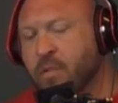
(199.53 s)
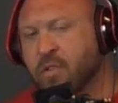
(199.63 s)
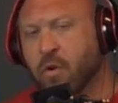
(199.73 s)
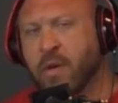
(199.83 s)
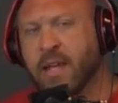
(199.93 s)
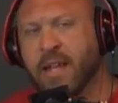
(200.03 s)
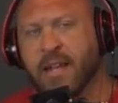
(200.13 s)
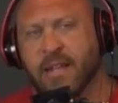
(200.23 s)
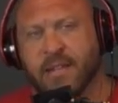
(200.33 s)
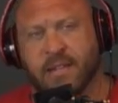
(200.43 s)
So it
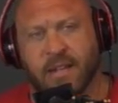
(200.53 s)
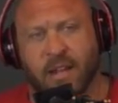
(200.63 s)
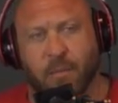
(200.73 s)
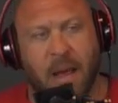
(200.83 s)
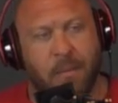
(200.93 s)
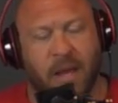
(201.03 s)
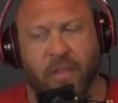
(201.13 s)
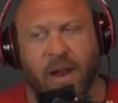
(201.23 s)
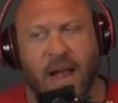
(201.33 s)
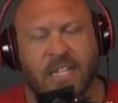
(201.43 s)
is, and there might be
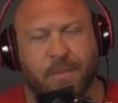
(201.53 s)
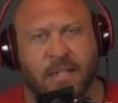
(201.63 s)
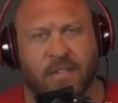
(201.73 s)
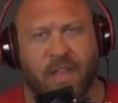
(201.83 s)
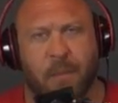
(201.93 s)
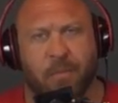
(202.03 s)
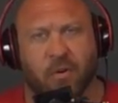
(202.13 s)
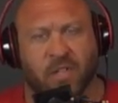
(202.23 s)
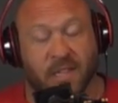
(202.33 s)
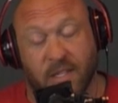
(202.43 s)
other aspects of that
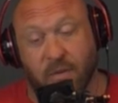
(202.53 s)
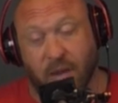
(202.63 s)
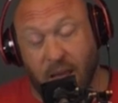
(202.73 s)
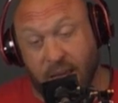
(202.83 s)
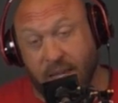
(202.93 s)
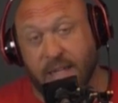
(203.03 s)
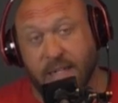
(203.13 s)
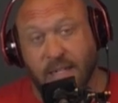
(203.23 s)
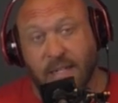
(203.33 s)
person that you like,